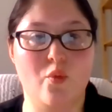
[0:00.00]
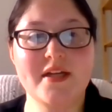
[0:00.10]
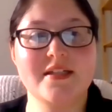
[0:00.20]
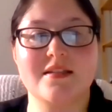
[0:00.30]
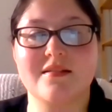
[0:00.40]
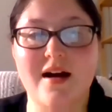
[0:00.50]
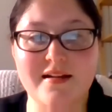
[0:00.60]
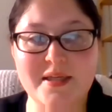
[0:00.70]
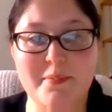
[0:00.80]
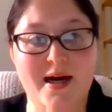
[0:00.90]
what does
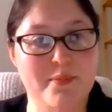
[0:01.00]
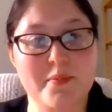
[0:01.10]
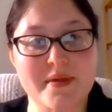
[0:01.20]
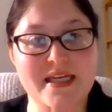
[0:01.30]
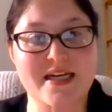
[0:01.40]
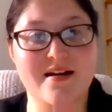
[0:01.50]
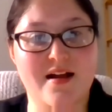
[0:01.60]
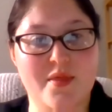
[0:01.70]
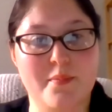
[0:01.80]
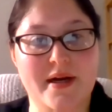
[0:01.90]
lollipop mean
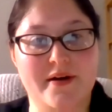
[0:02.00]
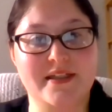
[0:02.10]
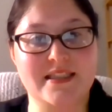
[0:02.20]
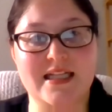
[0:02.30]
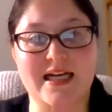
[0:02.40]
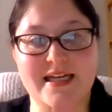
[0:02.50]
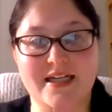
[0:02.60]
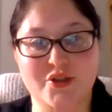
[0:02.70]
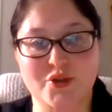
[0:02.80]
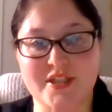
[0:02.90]
on the Barrett slide
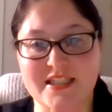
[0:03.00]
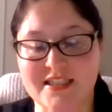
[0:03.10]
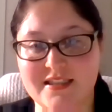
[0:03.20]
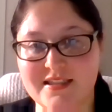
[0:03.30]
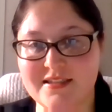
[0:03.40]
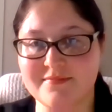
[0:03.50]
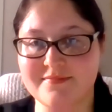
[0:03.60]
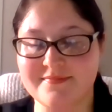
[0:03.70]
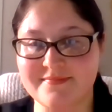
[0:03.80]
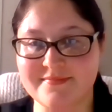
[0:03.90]
under distance?